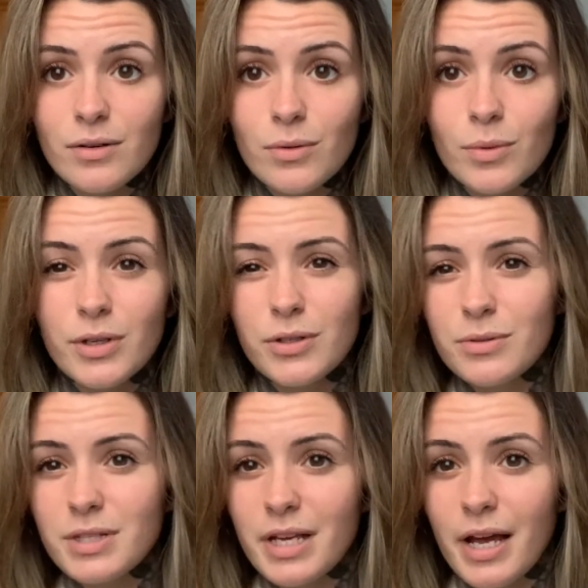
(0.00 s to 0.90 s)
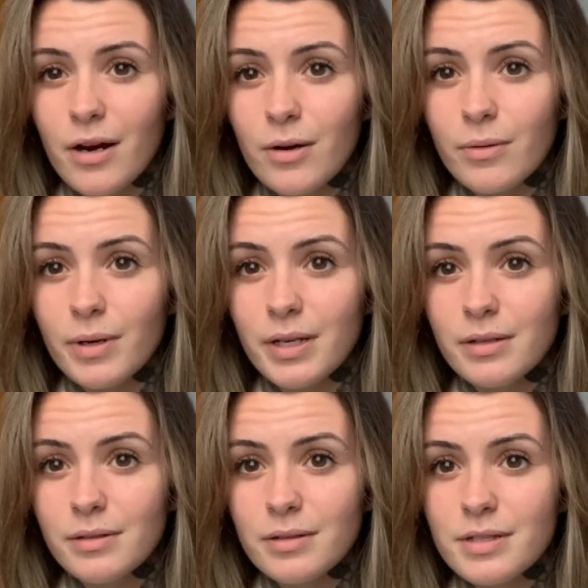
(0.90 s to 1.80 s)
were using
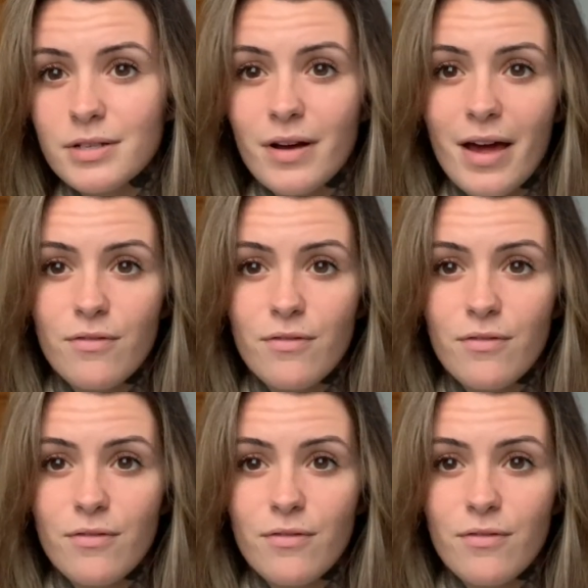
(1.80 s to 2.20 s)
heroin still had